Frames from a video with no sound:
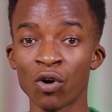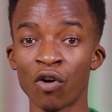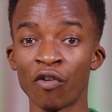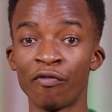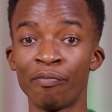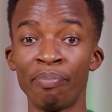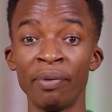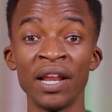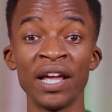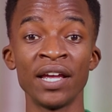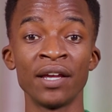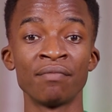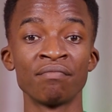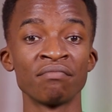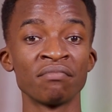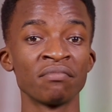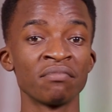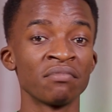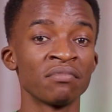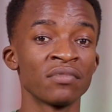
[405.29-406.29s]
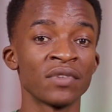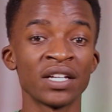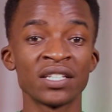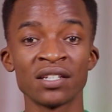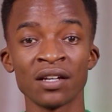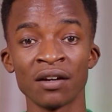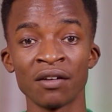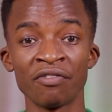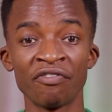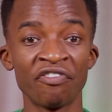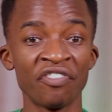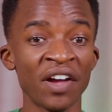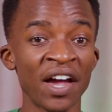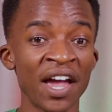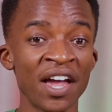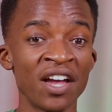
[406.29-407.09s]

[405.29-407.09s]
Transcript: of play. That's a fair